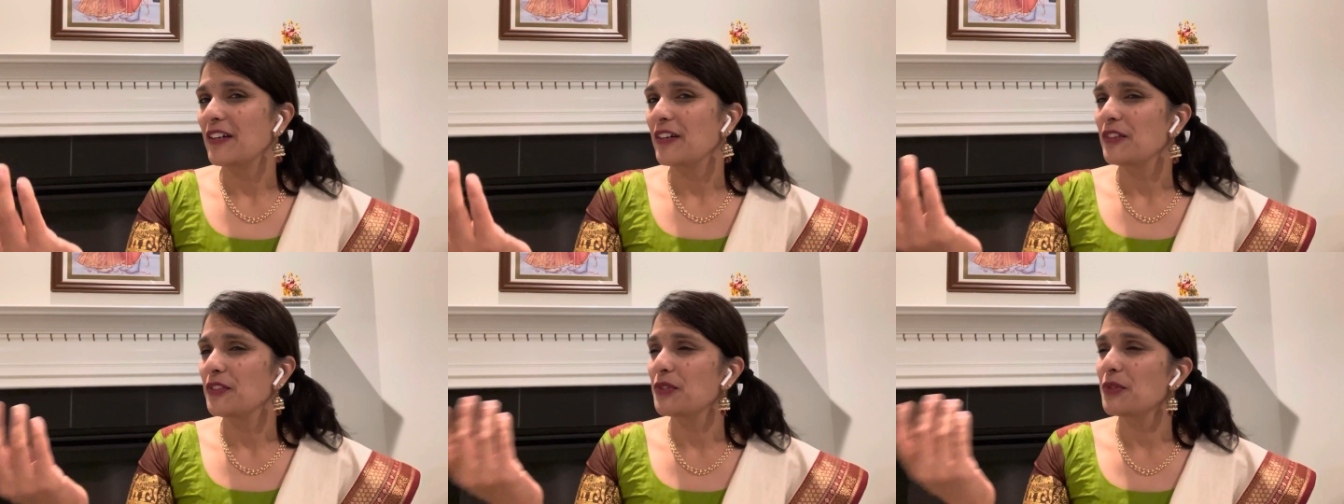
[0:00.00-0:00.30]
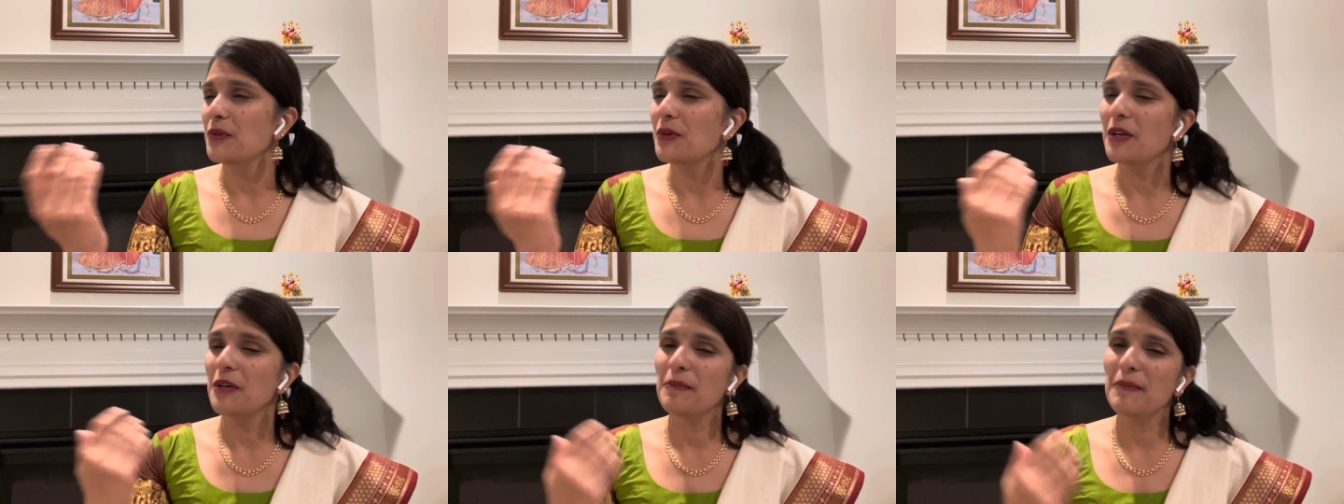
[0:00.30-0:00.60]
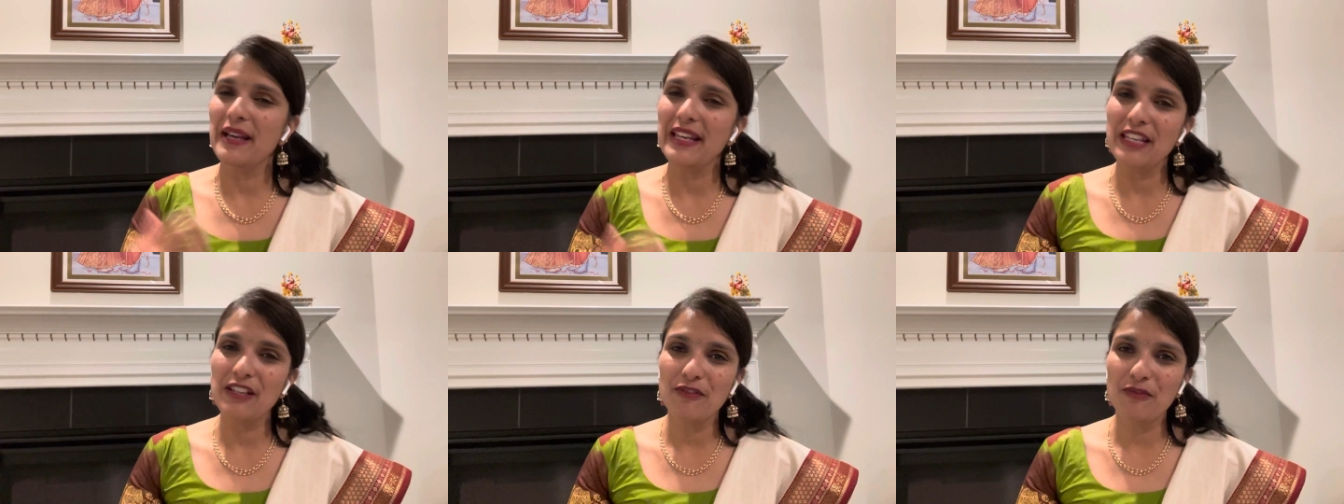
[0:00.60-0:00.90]
through her
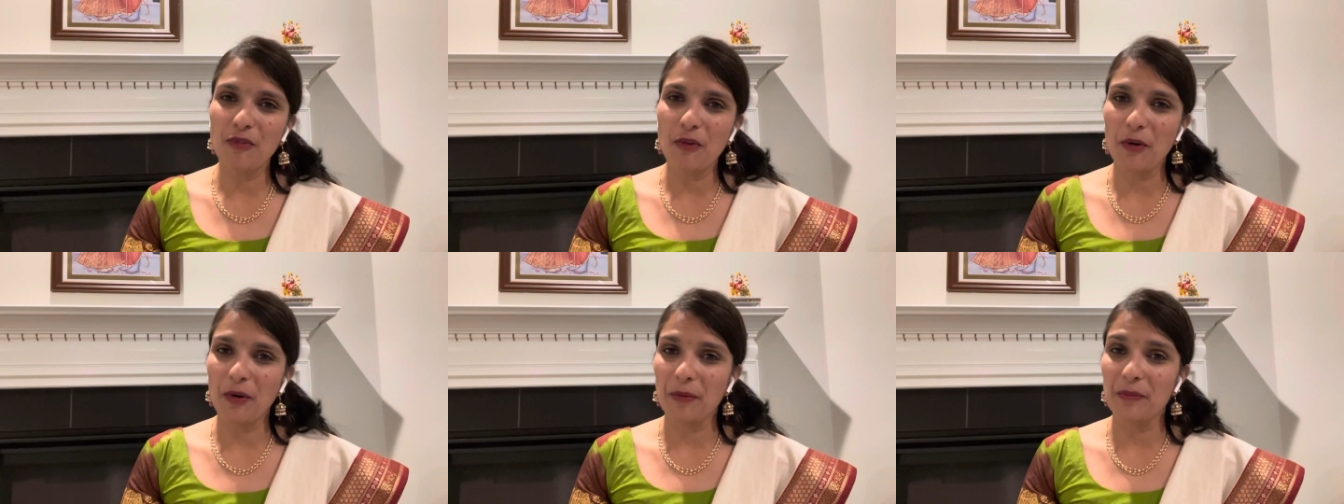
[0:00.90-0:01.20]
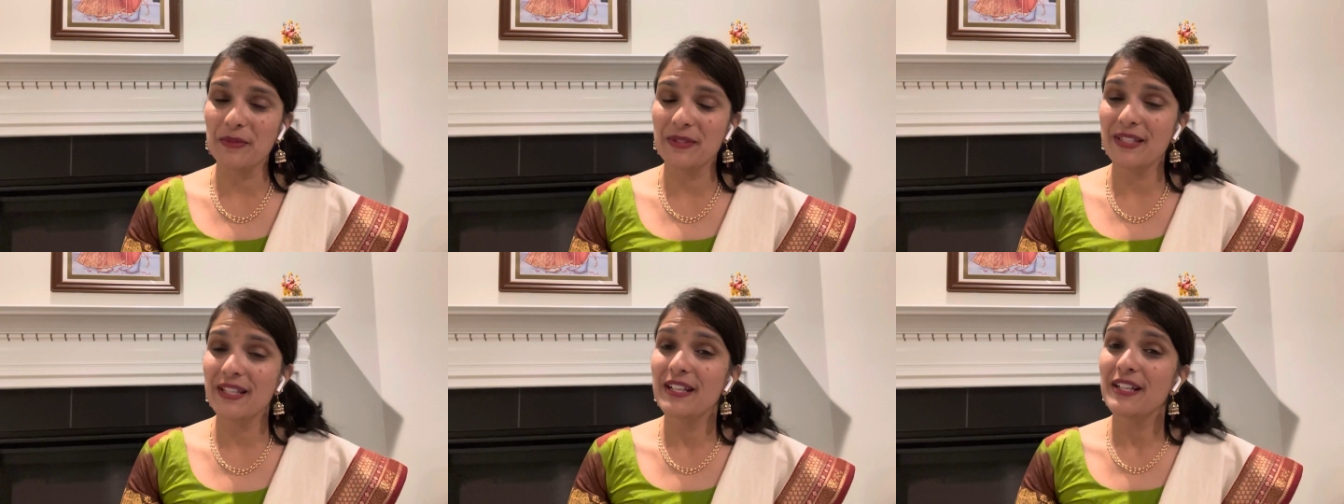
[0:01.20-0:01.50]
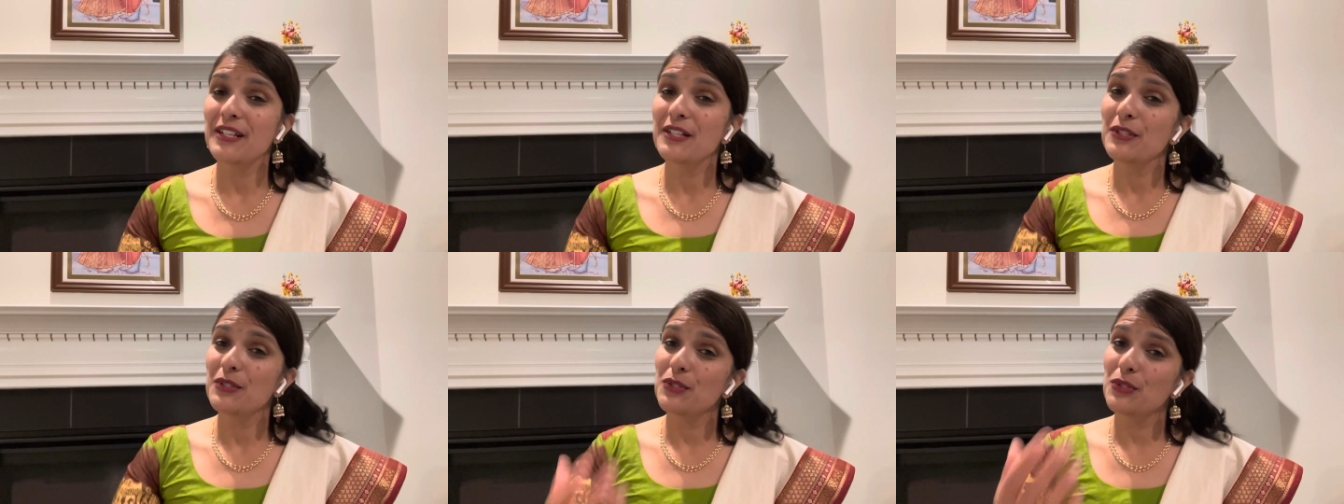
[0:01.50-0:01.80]
many forms
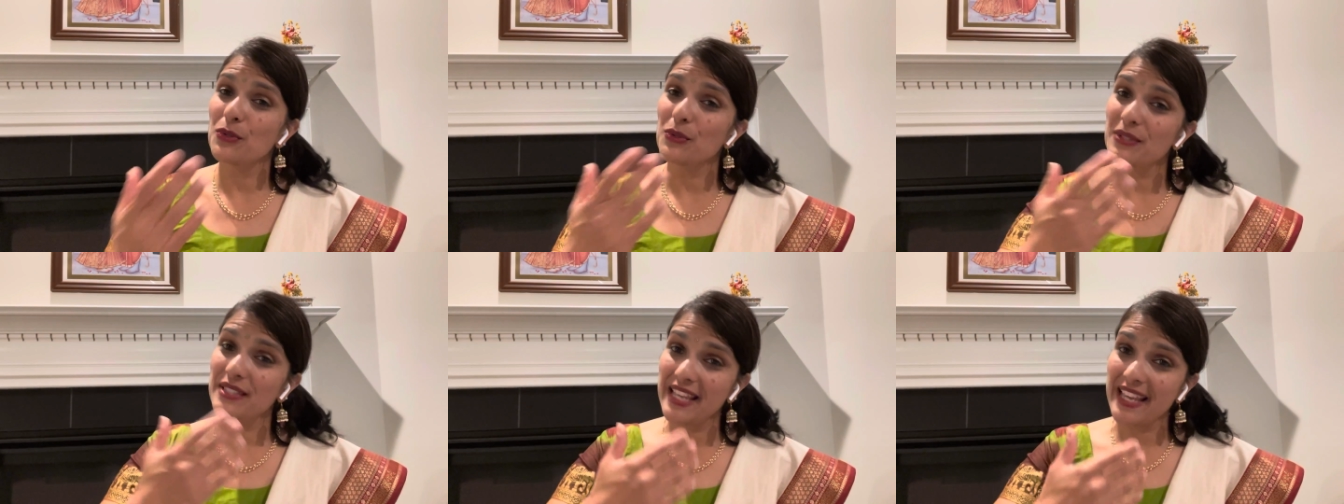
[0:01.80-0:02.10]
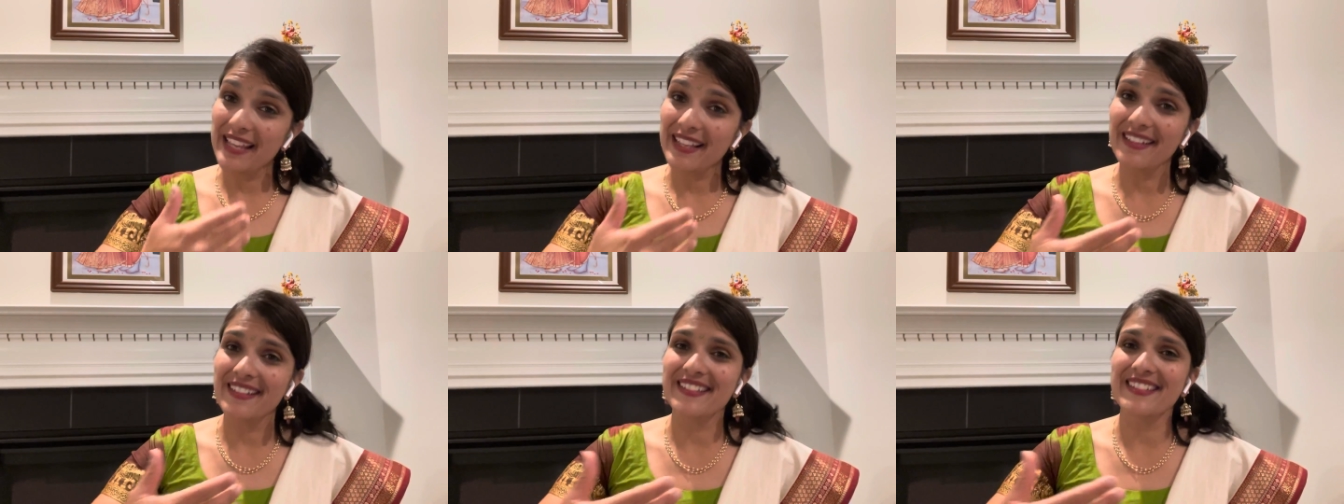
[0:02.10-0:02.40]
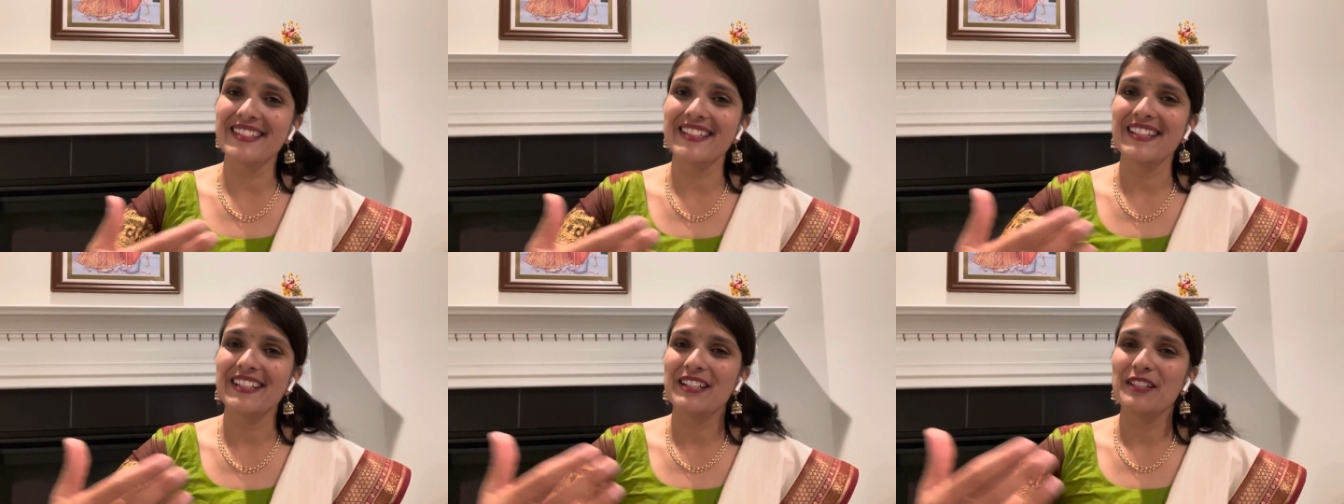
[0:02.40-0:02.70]
to take us